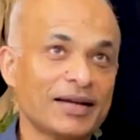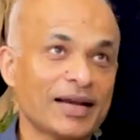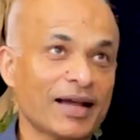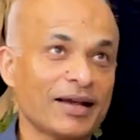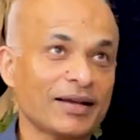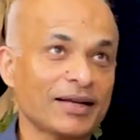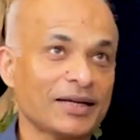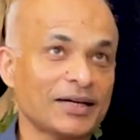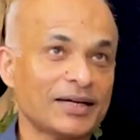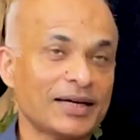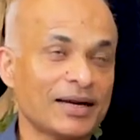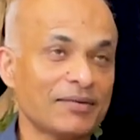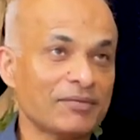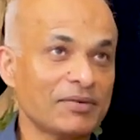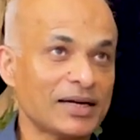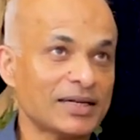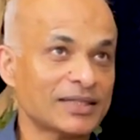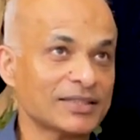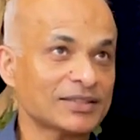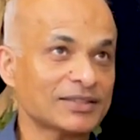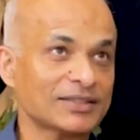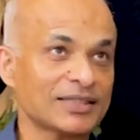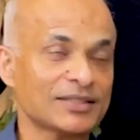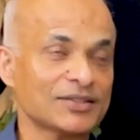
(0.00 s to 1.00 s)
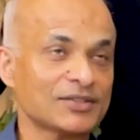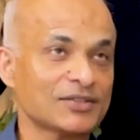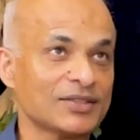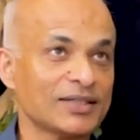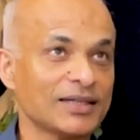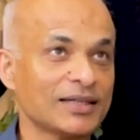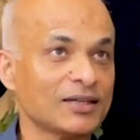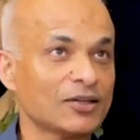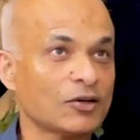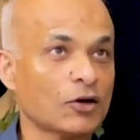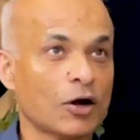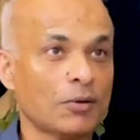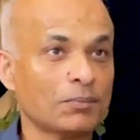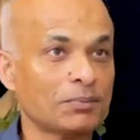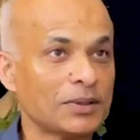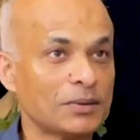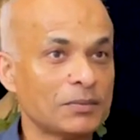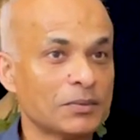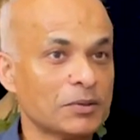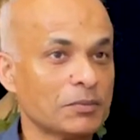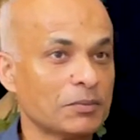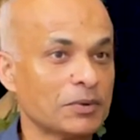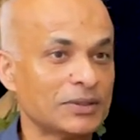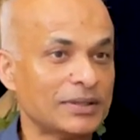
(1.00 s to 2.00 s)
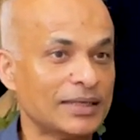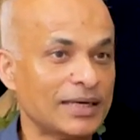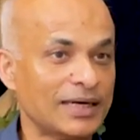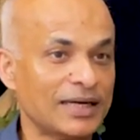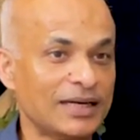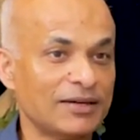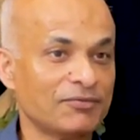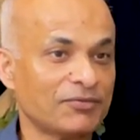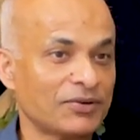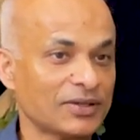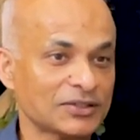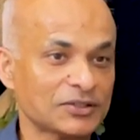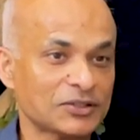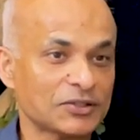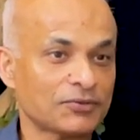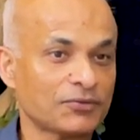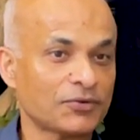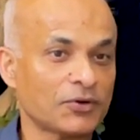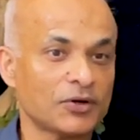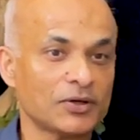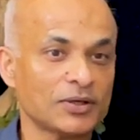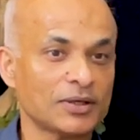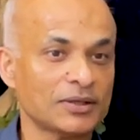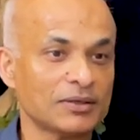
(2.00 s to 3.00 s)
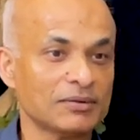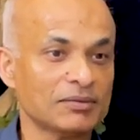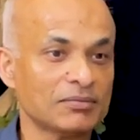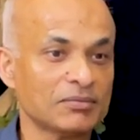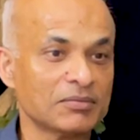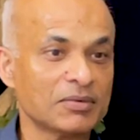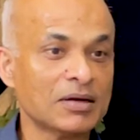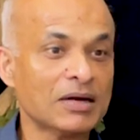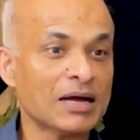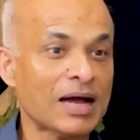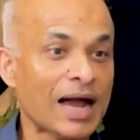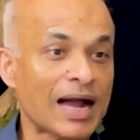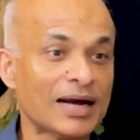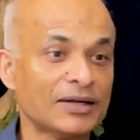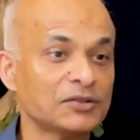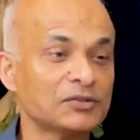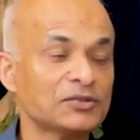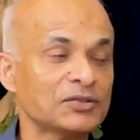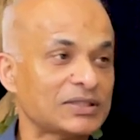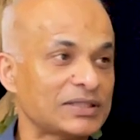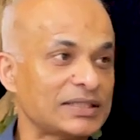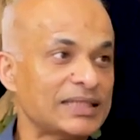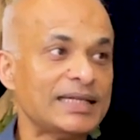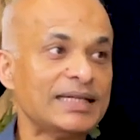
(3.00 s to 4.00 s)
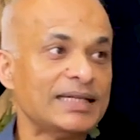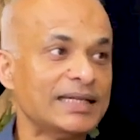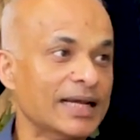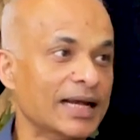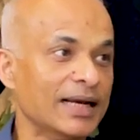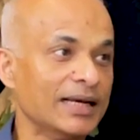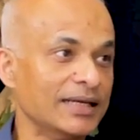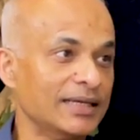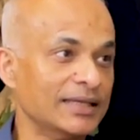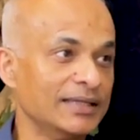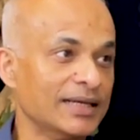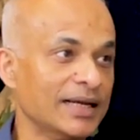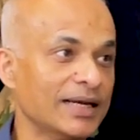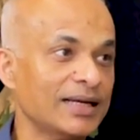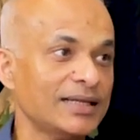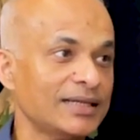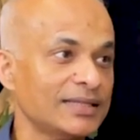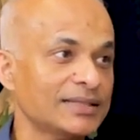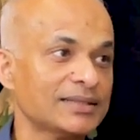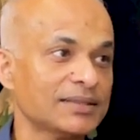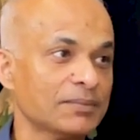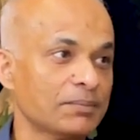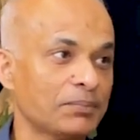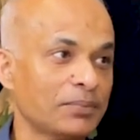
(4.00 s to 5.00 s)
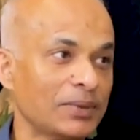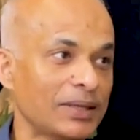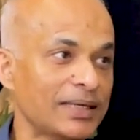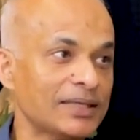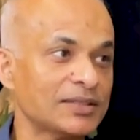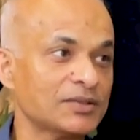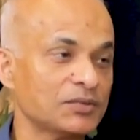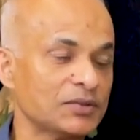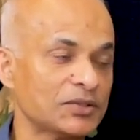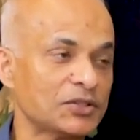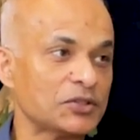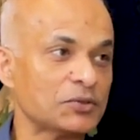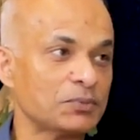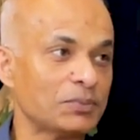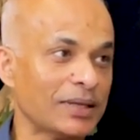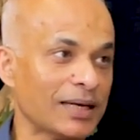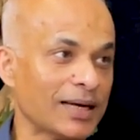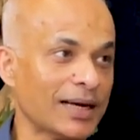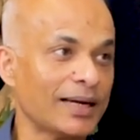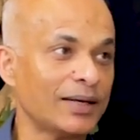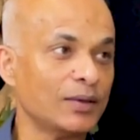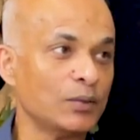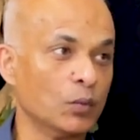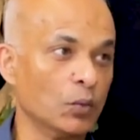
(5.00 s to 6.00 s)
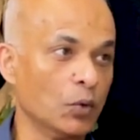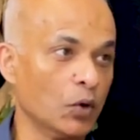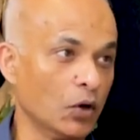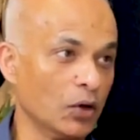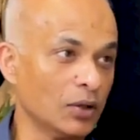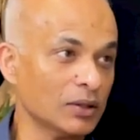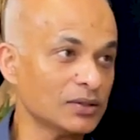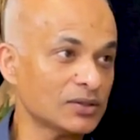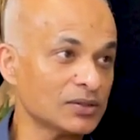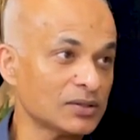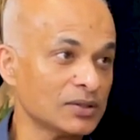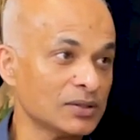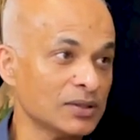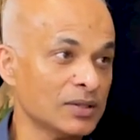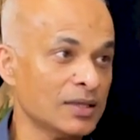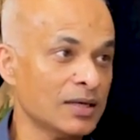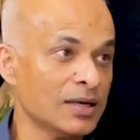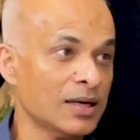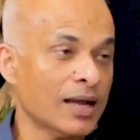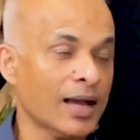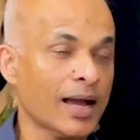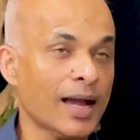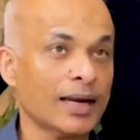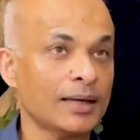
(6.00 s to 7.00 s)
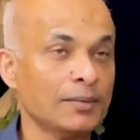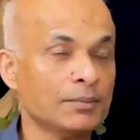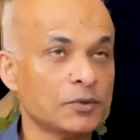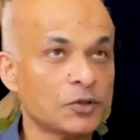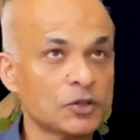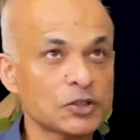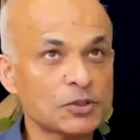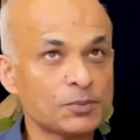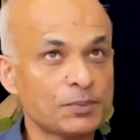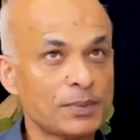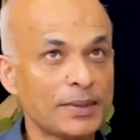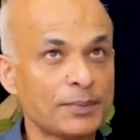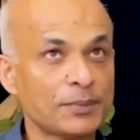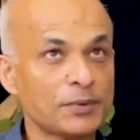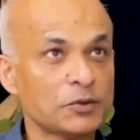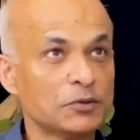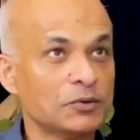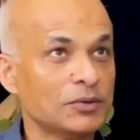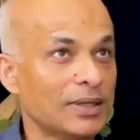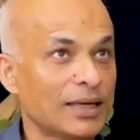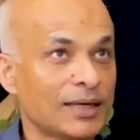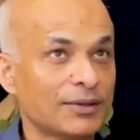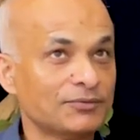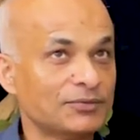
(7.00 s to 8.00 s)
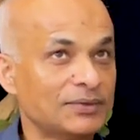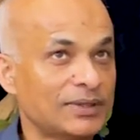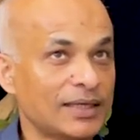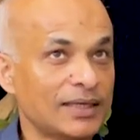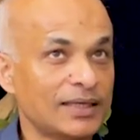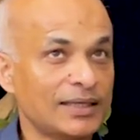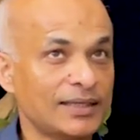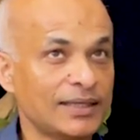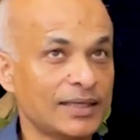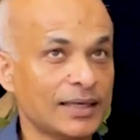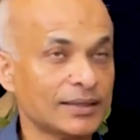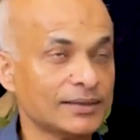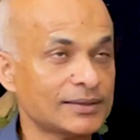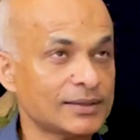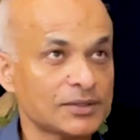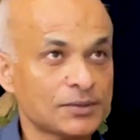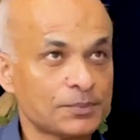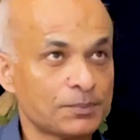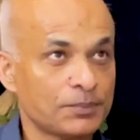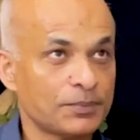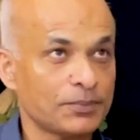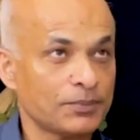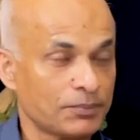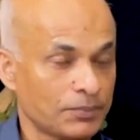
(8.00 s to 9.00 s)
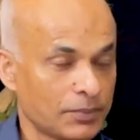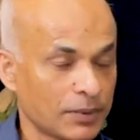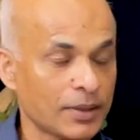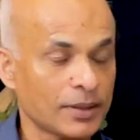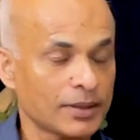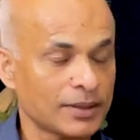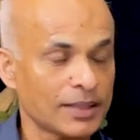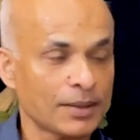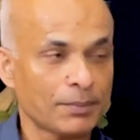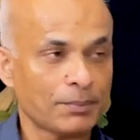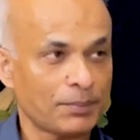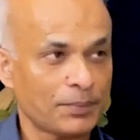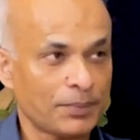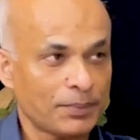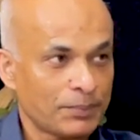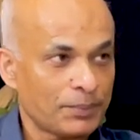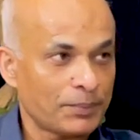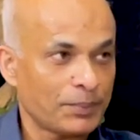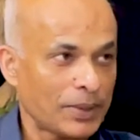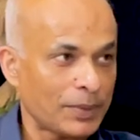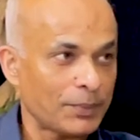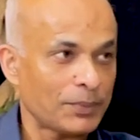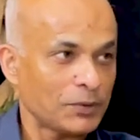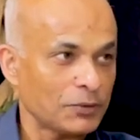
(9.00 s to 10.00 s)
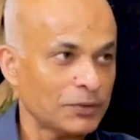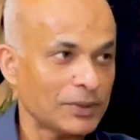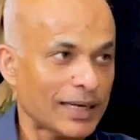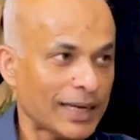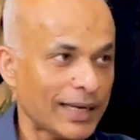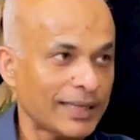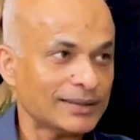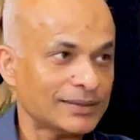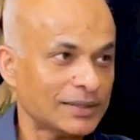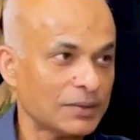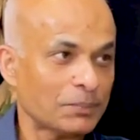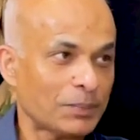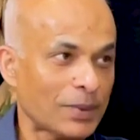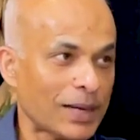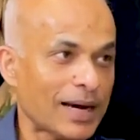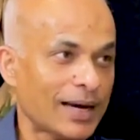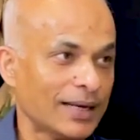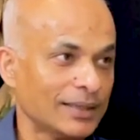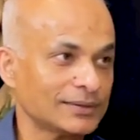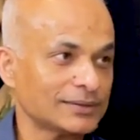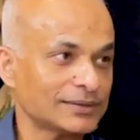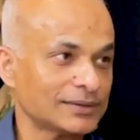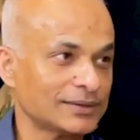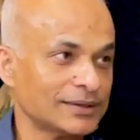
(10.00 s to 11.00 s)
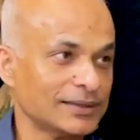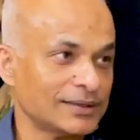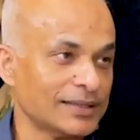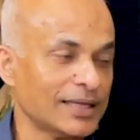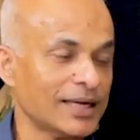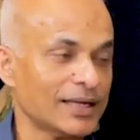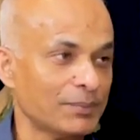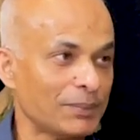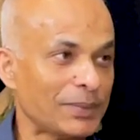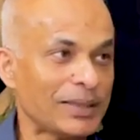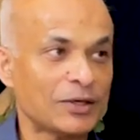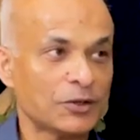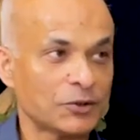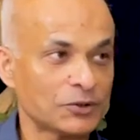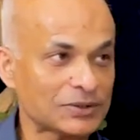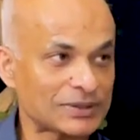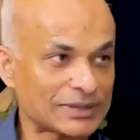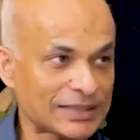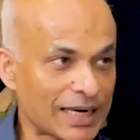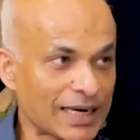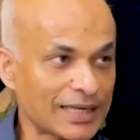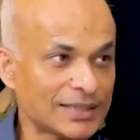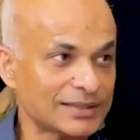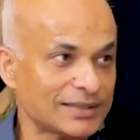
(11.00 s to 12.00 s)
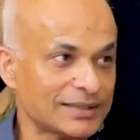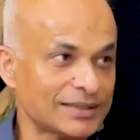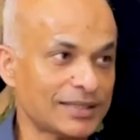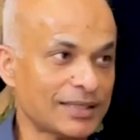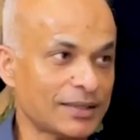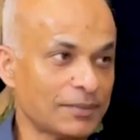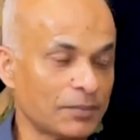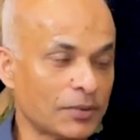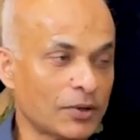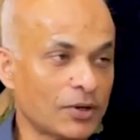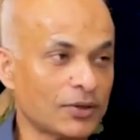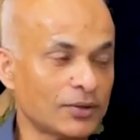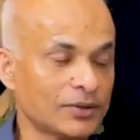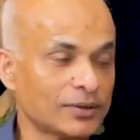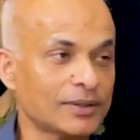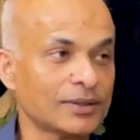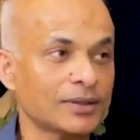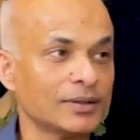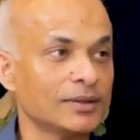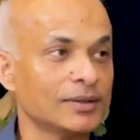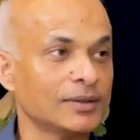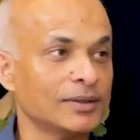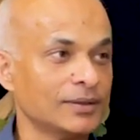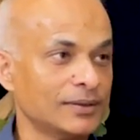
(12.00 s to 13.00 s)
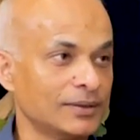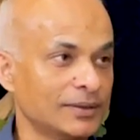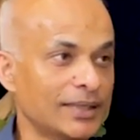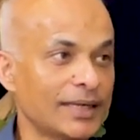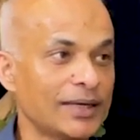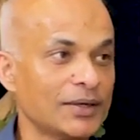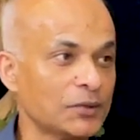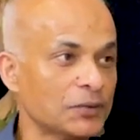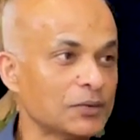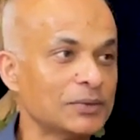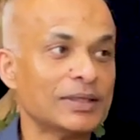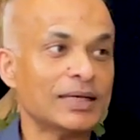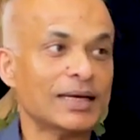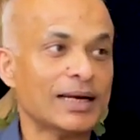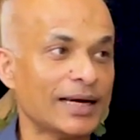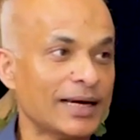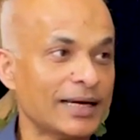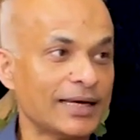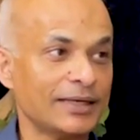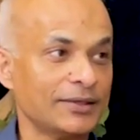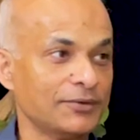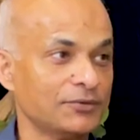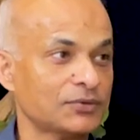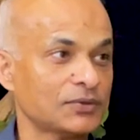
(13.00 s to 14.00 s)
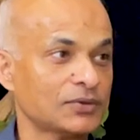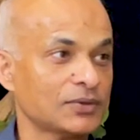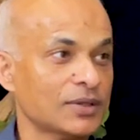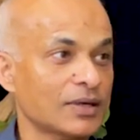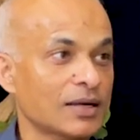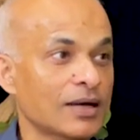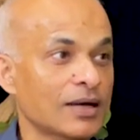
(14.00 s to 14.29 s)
I can never understand a single compliment about Delhi. First of all, I don't see Delhi. Delhi is a place which is behind walls. And most people who love Delhi are just the people who like the past. They're being nostalgic about their own lives.